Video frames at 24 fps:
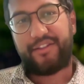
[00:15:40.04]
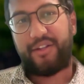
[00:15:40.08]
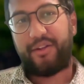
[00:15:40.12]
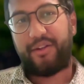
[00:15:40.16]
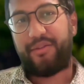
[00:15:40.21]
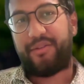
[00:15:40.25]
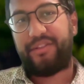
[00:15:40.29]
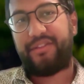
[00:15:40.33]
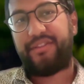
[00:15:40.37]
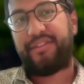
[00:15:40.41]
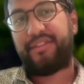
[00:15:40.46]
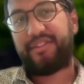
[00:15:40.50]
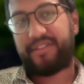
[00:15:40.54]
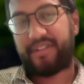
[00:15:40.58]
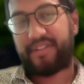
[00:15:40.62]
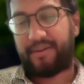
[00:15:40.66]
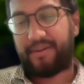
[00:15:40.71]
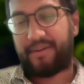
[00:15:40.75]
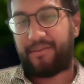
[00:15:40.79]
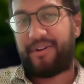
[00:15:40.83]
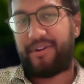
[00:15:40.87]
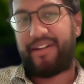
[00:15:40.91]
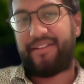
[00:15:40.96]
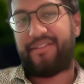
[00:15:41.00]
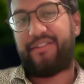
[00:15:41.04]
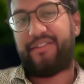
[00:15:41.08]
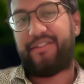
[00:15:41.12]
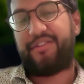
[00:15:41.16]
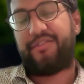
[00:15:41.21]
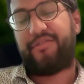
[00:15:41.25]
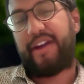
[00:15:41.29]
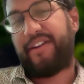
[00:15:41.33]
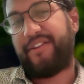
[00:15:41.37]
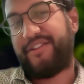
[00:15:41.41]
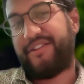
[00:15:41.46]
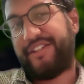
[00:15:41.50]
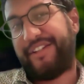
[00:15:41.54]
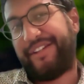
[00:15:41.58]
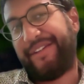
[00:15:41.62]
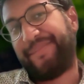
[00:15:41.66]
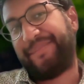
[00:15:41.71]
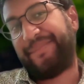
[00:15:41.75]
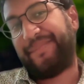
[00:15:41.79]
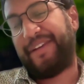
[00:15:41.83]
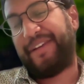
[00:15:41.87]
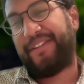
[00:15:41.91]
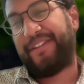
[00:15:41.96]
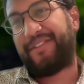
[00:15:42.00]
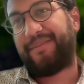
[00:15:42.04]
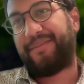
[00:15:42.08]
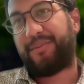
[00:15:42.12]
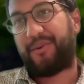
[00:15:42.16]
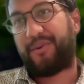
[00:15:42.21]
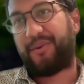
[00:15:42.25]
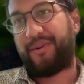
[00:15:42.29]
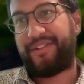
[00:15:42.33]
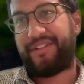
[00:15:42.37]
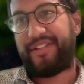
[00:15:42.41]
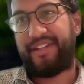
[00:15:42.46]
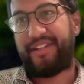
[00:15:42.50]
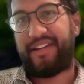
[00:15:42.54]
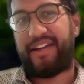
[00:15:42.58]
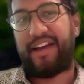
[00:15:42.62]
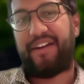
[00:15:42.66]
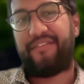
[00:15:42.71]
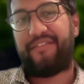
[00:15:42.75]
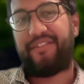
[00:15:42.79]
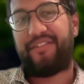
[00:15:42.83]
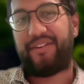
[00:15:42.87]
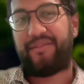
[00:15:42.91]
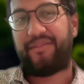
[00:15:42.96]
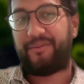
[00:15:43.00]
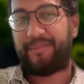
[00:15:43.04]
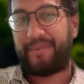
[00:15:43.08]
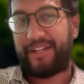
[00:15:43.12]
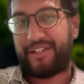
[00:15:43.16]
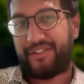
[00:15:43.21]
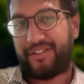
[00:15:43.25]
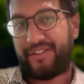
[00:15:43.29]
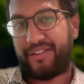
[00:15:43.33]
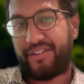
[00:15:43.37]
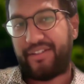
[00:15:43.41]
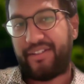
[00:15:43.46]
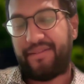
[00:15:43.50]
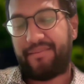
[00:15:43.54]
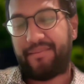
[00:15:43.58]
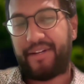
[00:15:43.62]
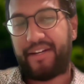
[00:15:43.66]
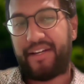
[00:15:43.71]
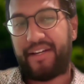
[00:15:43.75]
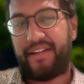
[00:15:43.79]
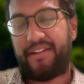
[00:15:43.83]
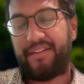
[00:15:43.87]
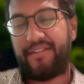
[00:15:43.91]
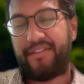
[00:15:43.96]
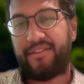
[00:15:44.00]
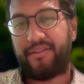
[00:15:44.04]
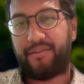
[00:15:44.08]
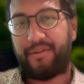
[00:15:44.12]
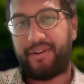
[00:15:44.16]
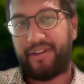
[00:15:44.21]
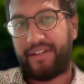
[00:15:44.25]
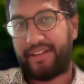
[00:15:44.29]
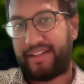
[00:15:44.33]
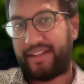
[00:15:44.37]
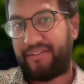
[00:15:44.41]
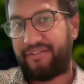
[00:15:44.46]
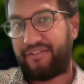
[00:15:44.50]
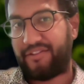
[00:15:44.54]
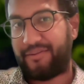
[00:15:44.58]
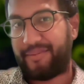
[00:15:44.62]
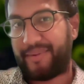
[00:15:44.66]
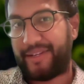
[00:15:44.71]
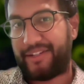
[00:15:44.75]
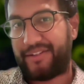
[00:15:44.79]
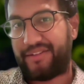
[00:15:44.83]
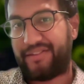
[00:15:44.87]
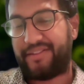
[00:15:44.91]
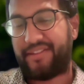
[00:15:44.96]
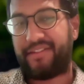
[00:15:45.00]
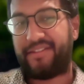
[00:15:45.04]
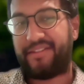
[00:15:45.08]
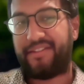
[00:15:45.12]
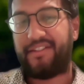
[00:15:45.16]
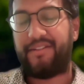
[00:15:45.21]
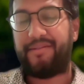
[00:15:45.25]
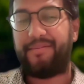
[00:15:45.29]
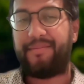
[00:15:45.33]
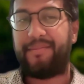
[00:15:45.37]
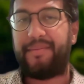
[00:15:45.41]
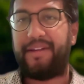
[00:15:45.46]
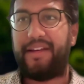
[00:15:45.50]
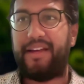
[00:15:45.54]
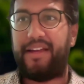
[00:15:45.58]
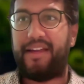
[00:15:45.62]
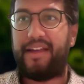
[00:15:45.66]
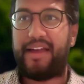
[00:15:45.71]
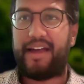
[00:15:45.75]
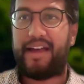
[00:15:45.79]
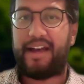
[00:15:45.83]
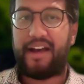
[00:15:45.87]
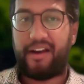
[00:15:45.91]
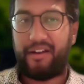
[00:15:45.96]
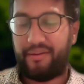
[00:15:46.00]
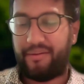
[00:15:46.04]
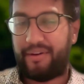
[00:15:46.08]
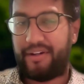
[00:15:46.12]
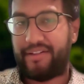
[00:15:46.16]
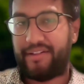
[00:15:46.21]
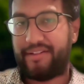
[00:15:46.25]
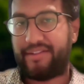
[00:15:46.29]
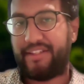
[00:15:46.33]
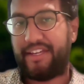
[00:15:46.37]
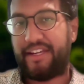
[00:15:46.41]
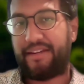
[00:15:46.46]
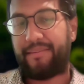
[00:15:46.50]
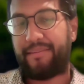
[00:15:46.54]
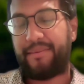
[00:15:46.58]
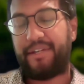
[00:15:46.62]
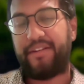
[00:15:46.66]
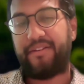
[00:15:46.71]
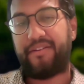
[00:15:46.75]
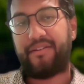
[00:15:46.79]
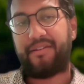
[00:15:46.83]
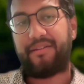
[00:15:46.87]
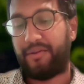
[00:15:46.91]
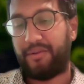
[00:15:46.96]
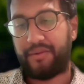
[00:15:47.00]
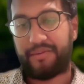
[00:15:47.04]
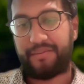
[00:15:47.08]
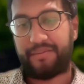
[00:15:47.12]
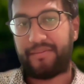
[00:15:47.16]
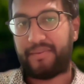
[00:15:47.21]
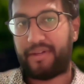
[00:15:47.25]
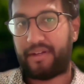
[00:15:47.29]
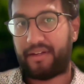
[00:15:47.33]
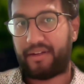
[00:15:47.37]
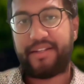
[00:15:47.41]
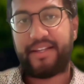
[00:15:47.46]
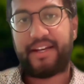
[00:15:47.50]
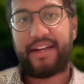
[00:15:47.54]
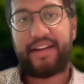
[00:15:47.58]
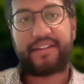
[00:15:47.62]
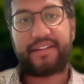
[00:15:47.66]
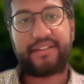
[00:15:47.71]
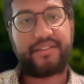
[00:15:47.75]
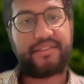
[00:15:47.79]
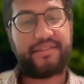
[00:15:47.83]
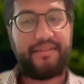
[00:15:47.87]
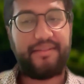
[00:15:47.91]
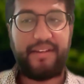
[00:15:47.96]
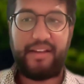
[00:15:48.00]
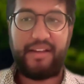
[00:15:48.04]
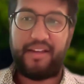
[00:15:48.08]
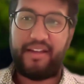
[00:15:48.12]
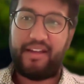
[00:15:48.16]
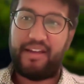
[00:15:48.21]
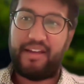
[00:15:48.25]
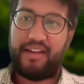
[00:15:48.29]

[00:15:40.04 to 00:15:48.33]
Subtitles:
So just to summarize the strategy, it's important to have information in mind. So creating that information system, how you want to segment your contacts.